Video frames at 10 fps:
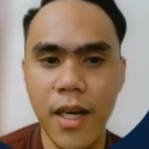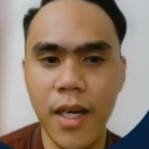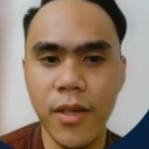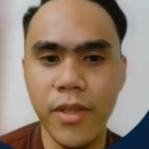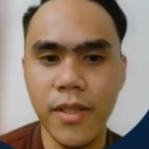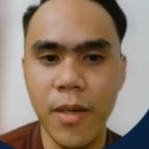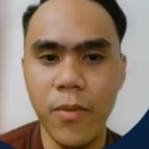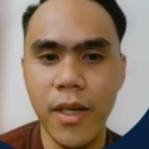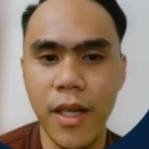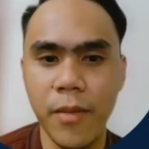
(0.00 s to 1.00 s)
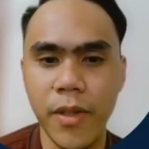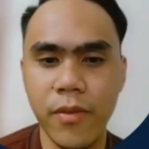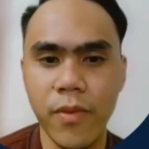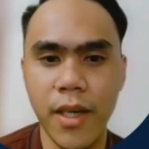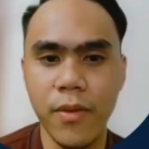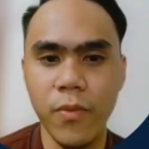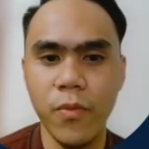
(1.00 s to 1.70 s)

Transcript: how does someone help it run